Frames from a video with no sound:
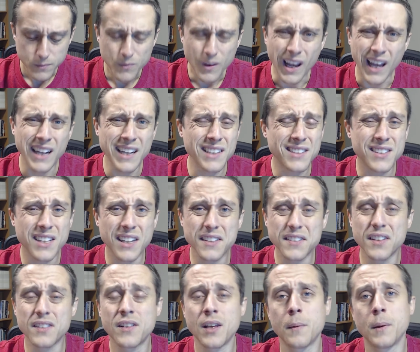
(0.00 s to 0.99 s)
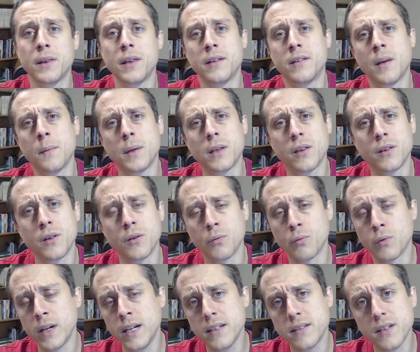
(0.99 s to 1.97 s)
And he says to Timothy, the
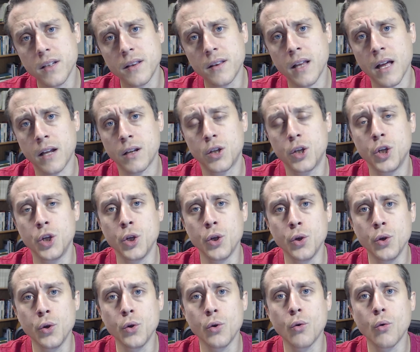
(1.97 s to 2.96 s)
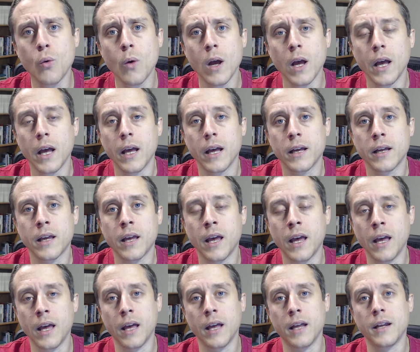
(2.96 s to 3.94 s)
reason that you
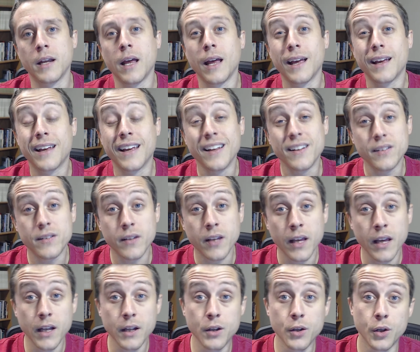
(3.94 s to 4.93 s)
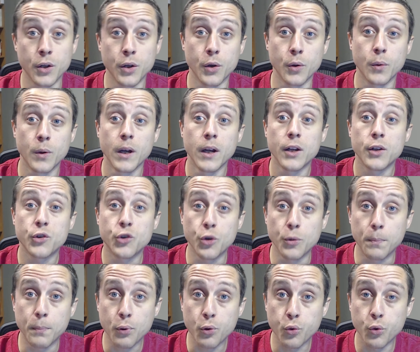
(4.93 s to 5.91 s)
can continue to
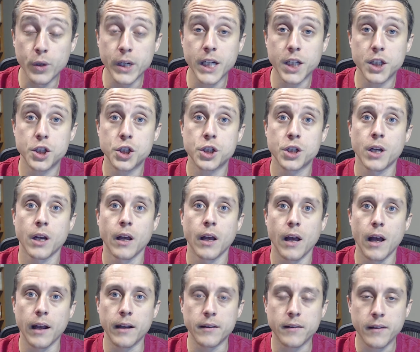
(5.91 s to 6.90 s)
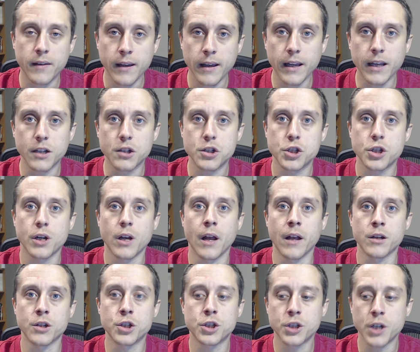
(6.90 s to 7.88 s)
preach and teach
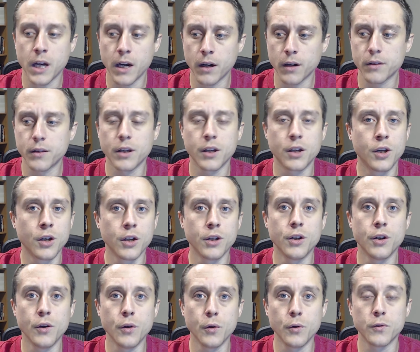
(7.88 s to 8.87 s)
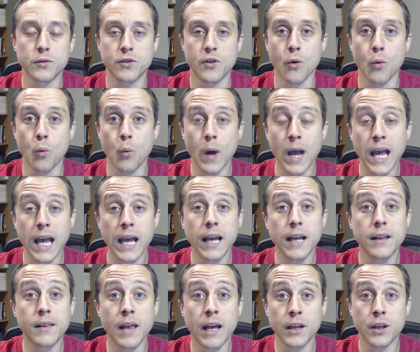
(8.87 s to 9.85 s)
and share the good news the way
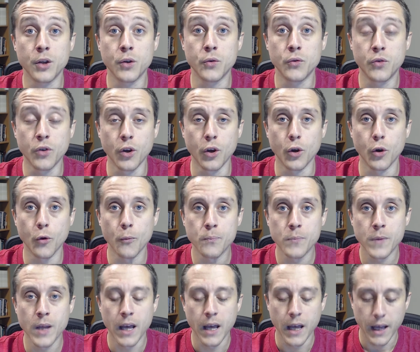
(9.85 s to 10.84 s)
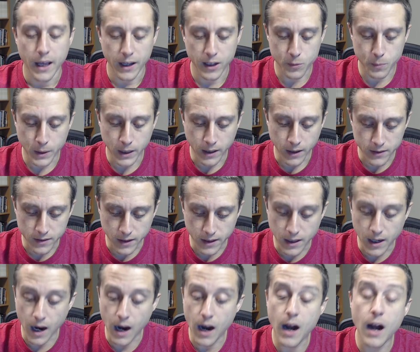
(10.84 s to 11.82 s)
that you do is because
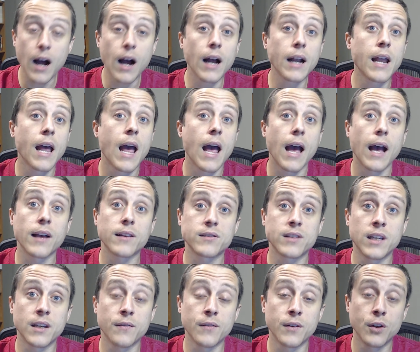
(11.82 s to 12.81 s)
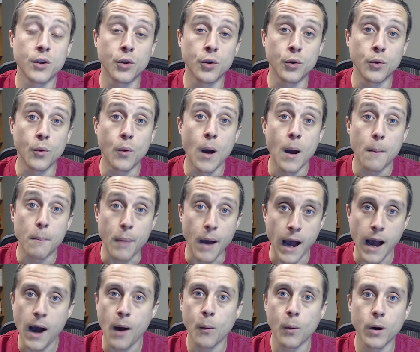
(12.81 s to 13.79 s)
God has given you
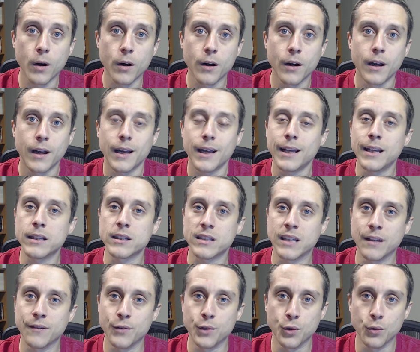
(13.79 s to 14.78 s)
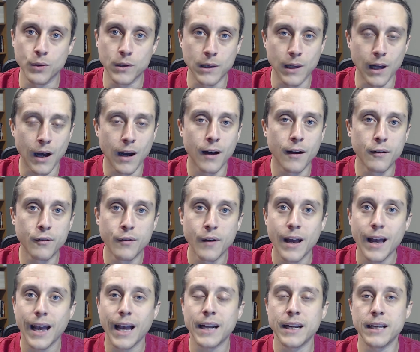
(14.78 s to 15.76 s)
power, He has given you love,
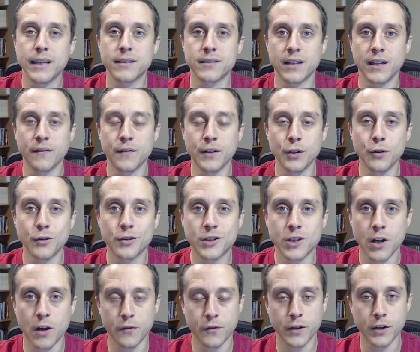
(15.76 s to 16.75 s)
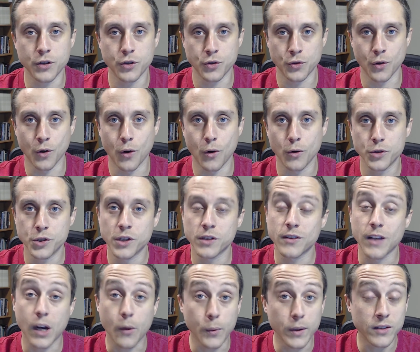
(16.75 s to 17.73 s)
and He has given you self-control, just
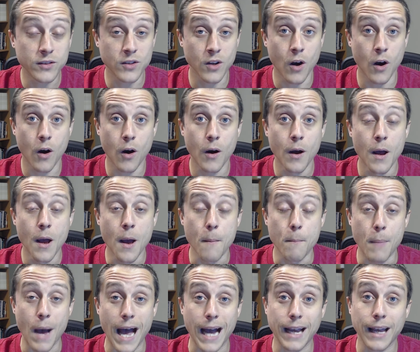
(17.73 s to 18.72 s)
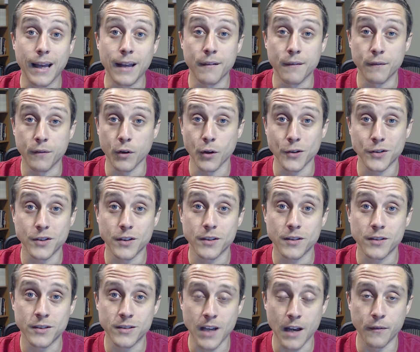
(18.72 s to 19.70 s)
like we saw back in verse
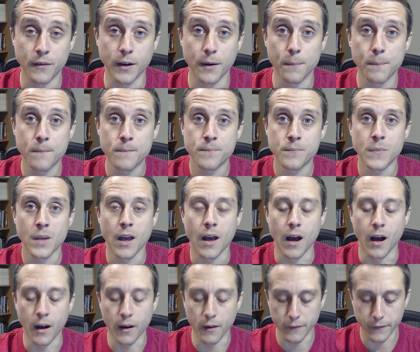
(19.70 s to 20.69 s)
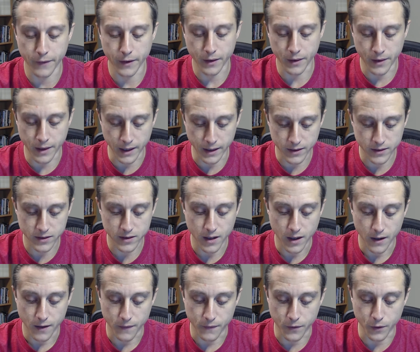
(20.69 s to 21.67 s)
7 of this
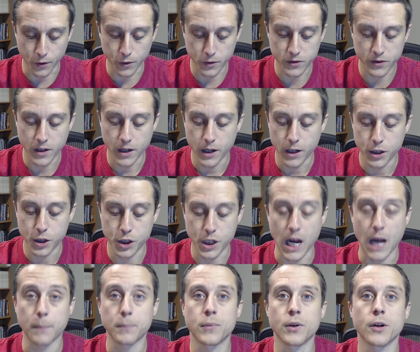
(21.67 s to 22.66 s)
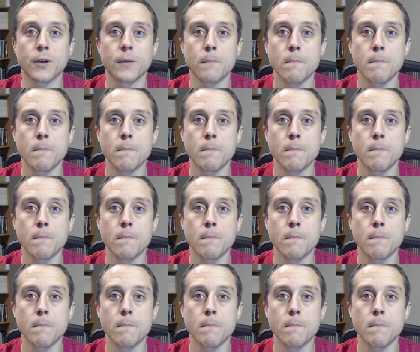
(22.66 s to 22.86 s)
first chapter.